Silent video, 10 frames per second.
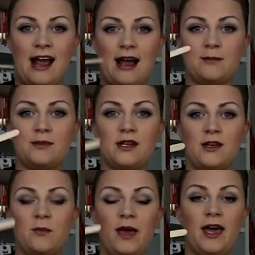
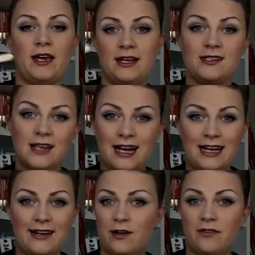absolute pain to
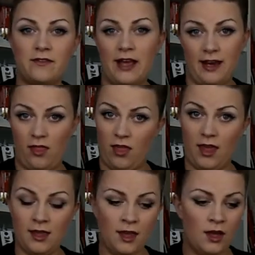clean off of
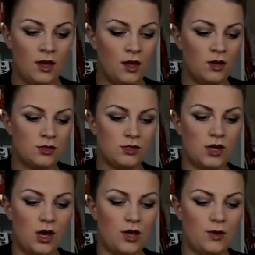anything,
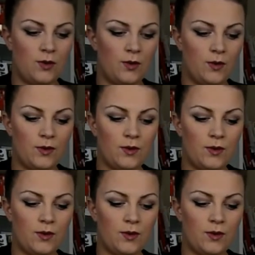so